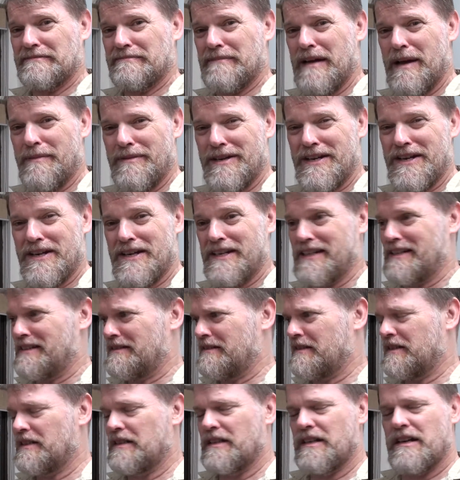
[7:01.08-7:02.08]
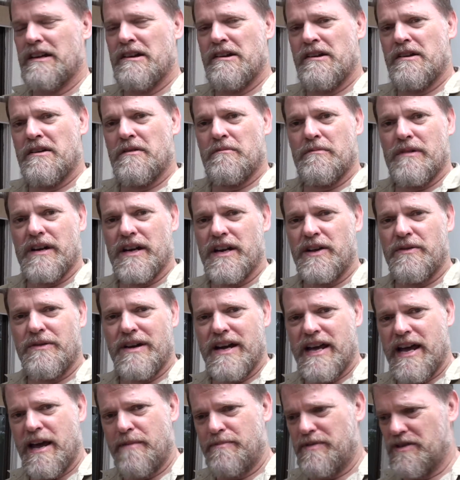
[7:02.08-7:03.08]
Maybe not.
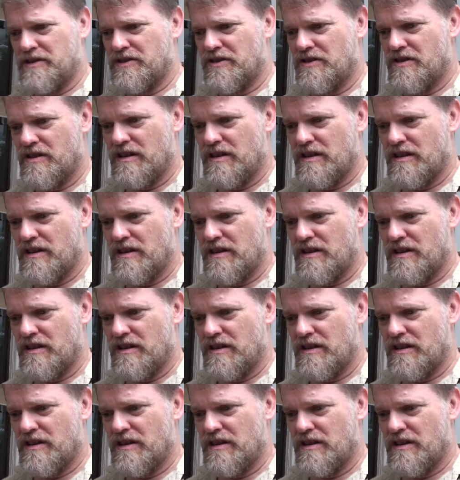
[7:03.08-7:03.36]
Anyway, Happy New